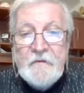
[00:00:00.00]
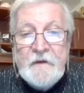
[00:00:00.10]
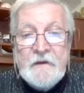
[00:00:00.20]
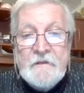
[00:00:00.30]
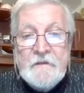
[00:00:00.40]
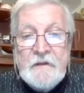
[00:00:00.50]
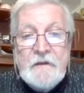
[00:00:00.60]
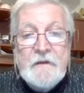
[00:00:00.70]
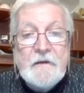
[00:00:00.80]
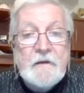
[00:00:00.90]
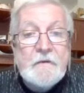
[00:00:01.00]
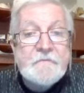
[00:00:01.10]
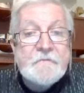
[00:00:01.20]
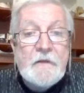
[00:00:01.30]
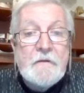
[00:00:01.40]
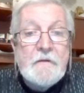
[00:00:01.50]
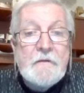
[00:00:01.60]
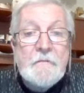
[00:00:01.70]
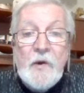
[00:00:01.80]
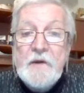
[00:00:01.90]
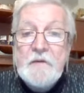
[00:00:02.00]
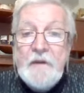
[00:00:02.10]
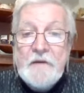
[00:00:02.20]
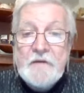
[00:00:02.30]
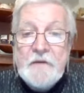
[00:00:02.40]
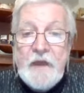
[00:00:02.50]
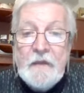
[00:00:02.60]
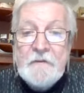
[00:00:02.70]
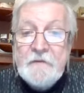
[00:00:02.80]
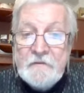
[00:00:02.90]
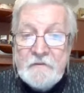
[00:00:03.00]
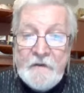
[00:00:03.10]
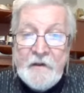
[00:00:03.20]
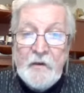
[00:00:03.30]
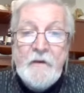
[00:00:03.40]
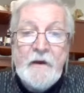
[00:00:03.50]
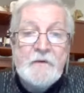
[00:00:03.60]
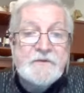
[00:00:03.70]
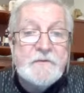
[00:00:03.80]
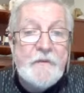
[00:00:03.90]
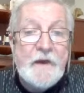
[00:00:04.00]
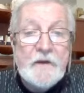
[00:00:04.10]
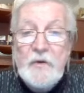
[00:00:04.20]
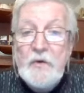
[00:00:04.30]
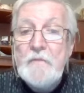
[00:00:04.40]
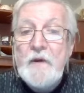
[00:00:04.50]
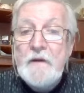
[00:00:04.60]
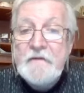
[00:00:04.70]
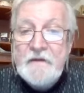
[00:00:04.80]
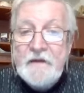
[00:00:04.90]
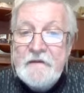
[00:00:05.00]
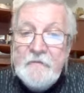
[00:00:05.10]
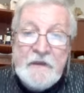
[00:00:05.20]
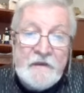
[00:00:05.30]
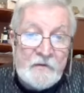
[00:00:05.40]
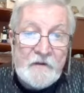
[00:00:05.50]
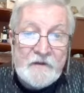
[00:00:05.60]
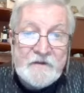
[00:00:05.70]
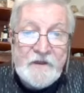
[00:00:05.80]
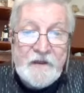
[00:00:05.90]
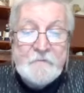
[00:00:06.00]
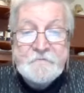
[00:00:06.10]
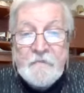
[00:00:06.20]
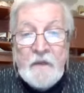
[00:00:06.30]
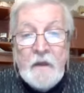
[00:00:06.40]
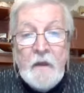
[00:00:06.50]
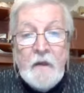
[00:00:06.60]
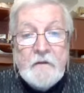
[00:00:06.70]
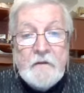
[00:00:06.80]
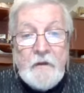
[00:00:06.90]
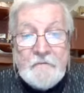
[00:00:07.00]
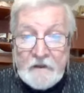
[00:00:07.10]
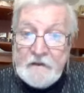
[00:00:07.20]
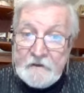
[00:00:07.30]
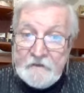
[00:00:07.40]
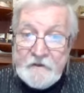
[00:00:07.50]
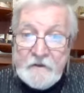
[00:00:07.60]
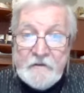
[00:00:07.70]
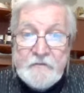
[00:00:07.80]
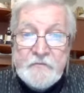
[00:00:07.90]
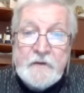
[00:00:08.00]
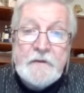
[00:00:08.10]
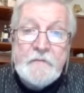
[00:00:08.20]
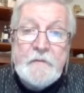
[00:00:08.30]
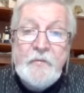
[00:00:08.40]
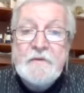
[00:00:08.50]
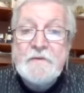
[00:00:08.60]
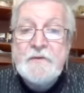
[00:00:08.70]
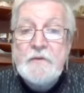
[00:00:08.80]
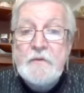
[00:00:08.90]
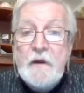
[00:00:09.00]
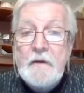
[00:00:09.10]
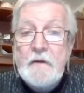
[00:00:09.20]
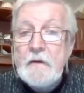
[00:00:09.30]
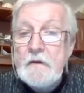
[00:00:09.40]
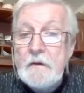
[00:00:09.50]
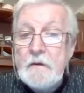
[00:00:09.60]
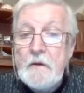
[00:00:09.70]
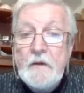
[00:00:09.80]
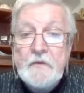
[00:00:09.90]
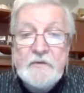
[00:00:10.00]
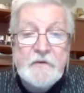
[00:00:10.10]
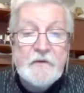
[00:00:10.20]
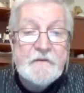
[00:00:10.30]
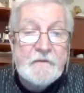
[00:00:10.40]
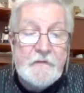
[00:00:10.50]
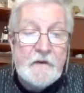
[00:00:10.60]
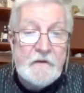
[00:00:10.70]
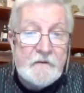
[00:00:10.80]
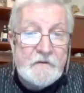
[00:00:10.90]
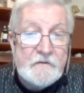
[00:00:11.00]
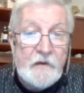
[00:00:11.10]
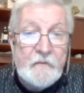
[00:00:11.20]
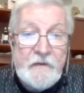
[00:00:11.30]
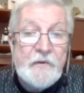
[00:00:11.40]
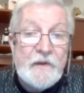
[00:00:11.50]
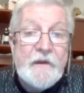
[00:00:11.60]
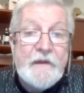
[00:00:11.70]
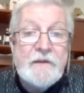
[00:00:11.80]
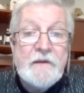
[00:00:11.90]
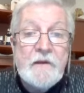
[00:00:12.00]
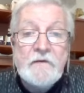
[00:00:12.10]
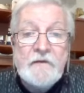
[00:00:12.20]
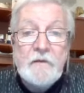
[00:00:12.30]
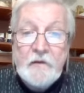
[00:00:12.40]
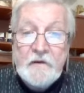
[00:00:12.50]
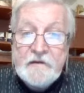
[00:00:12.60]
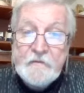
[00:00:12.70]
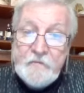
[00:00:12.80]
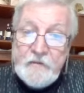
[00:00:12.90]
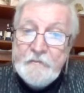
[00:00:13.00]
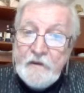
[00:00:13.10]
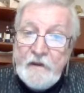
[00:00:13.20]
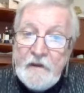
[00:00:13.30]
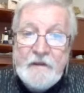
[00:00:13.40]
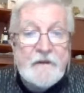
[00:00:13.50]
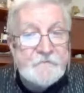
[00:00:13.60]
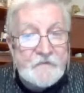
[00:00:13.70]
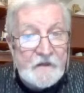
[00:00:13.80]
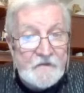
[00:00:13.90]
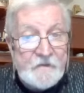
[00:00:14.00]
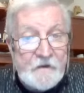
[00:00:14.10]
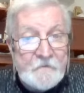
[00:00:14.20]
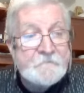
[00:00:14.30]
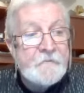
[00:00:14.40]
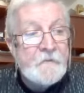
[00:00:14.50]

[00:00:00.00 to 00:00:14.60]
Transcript: when the barn painter came to do the mail pouch tobacco barn signs, and we have her on tape. So we have a lot of living history that we put into our auto tours as well. People like to hear stories from people like them.